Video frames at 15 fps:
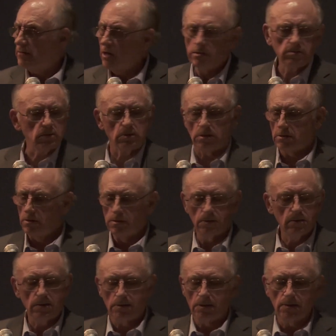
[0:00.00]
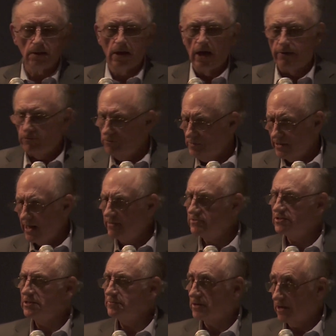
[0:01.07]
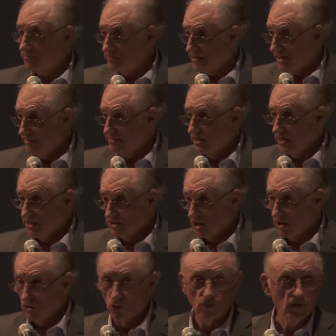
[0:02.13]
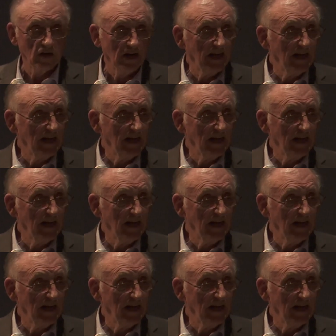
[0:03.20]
I said, no. If you've been down to see him a couple of times, it's all over.